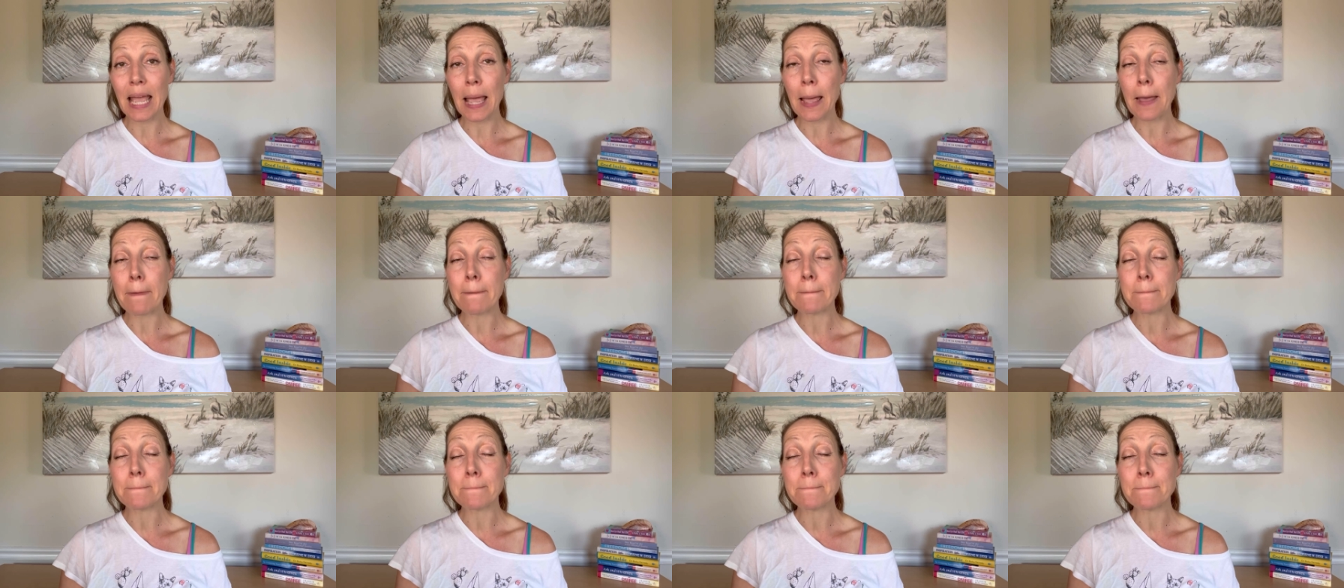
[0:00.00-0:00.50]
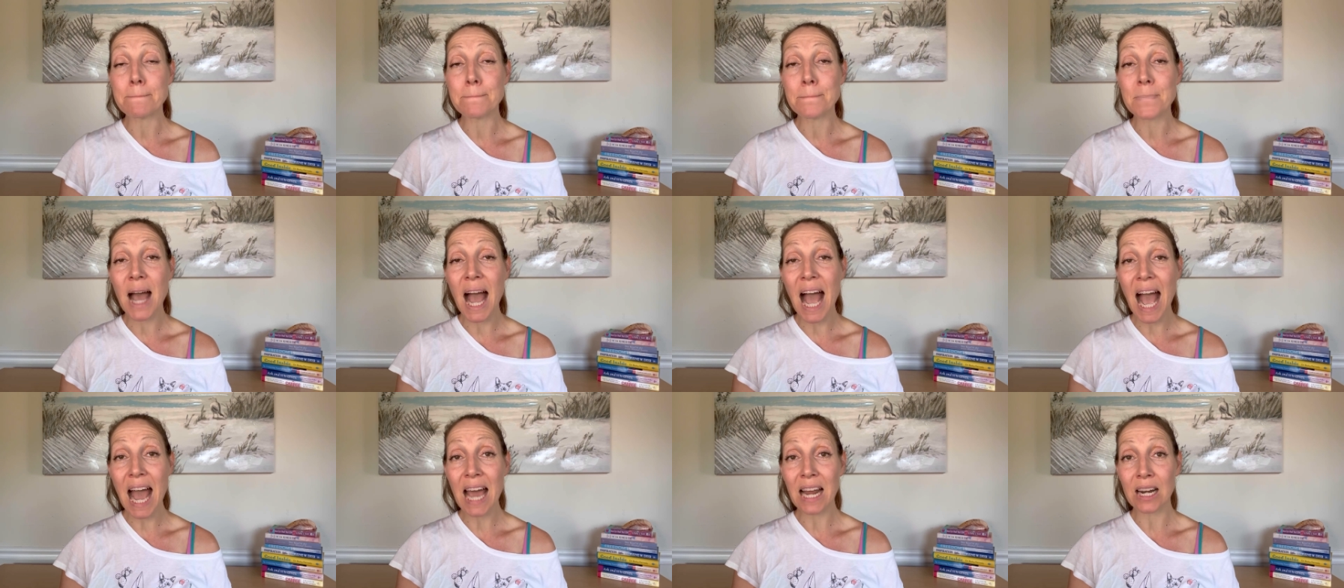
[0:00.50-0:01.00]
It
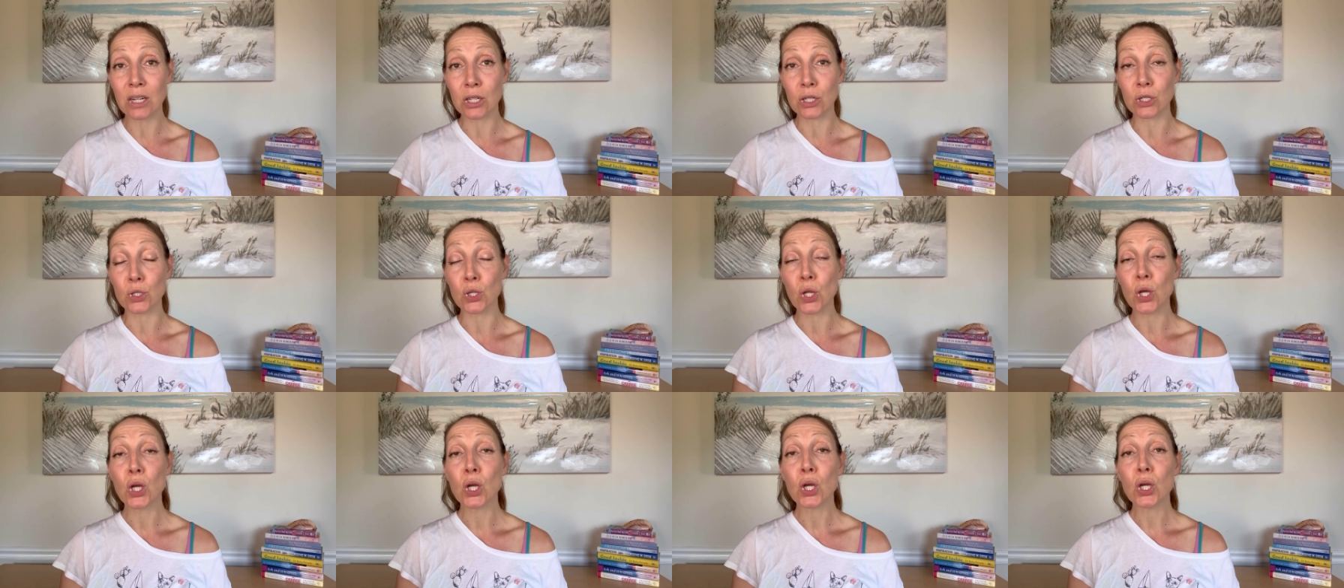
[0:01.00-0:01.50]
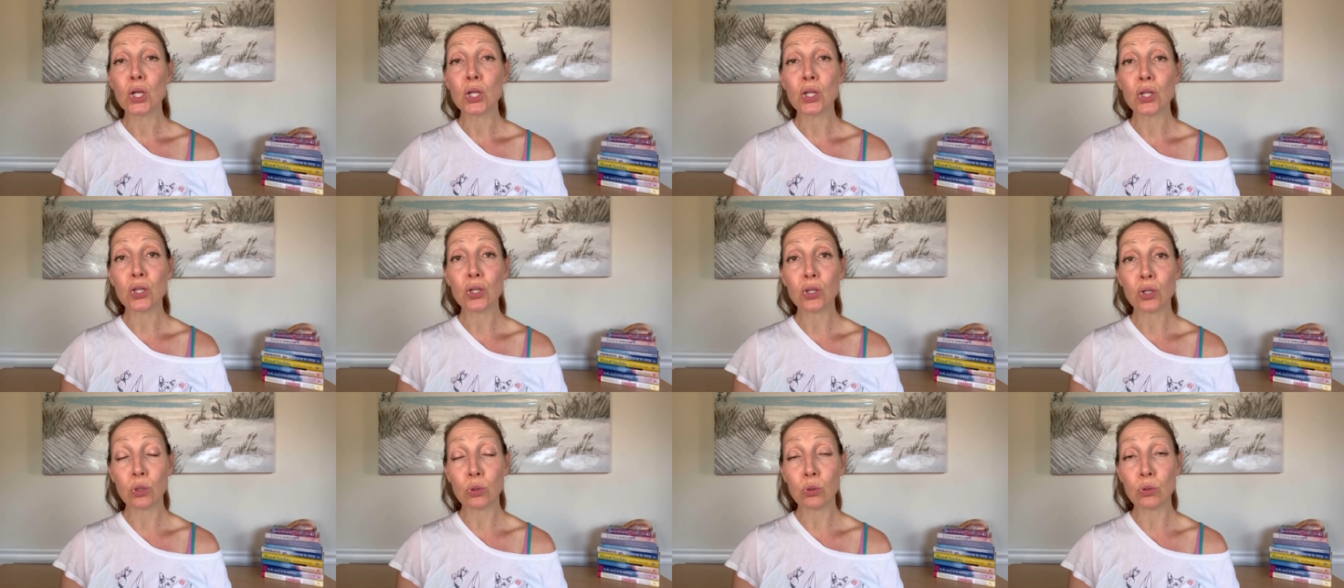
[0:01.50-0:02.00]
matters
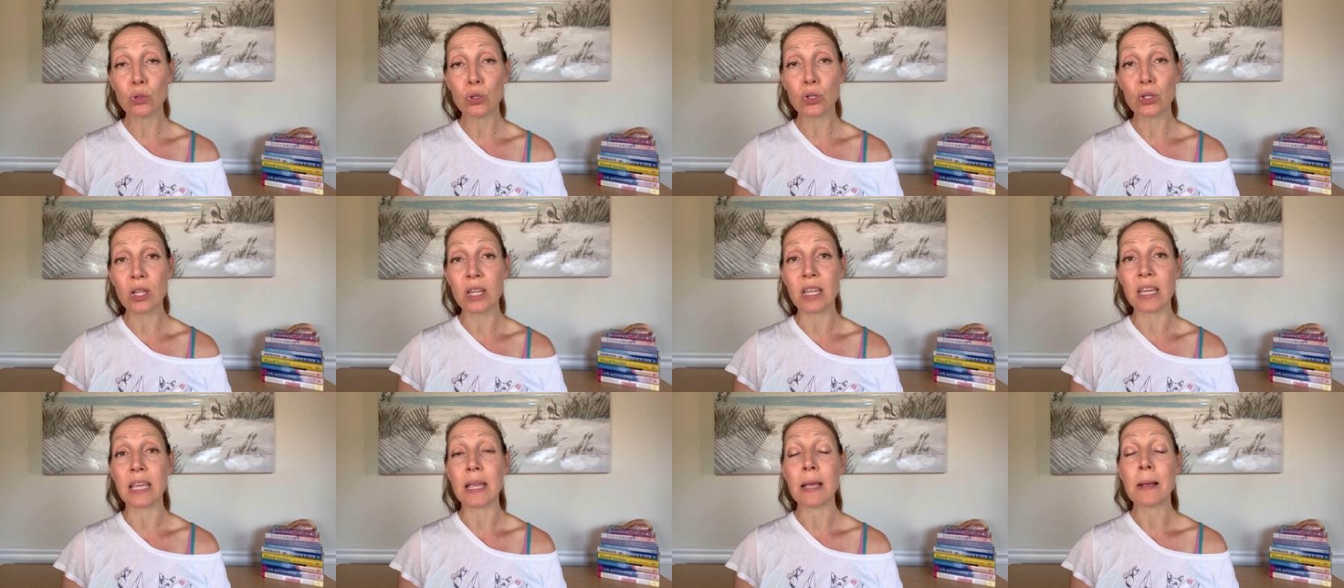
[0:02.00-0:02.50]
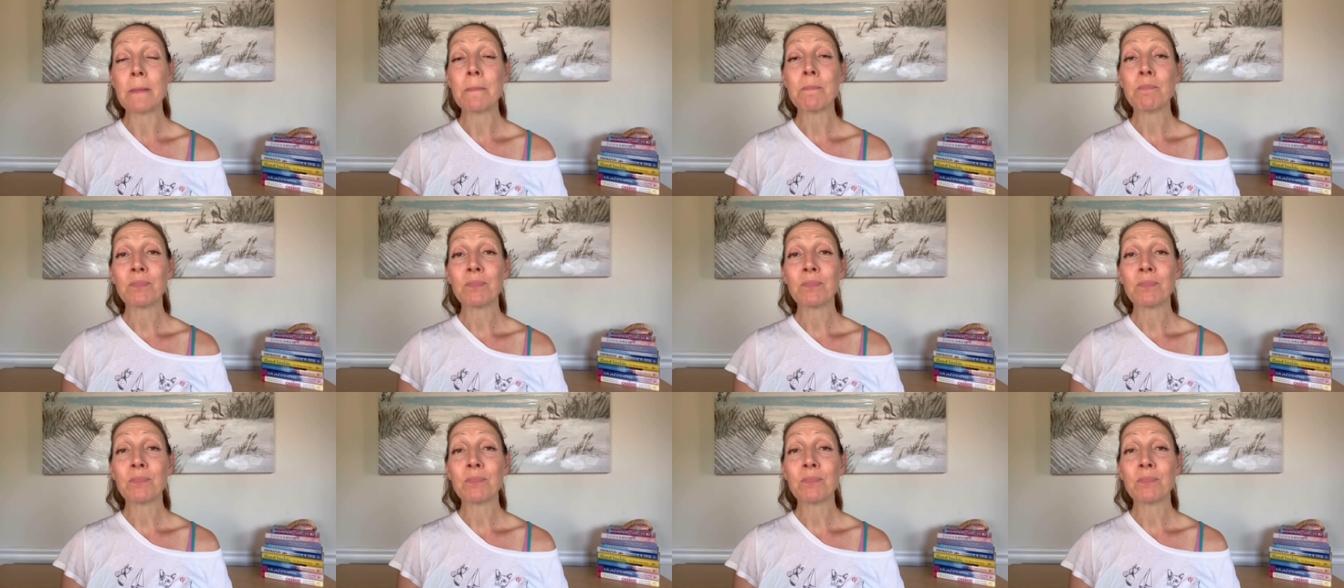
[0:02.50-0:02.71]
hugely.